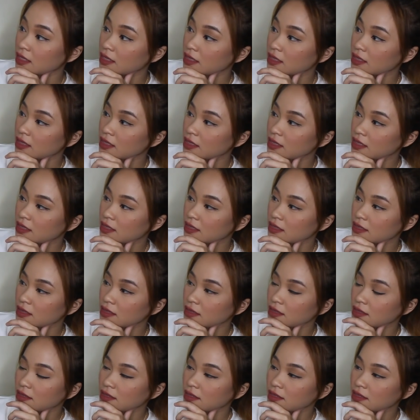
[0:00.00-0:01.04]

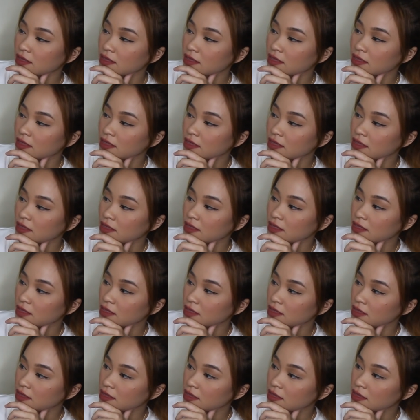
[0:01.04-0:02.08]

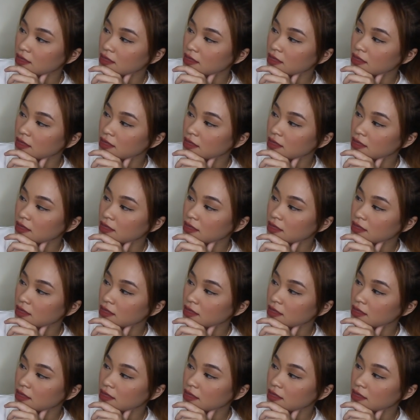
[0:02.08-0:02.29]
No words are spoken by the person on screen.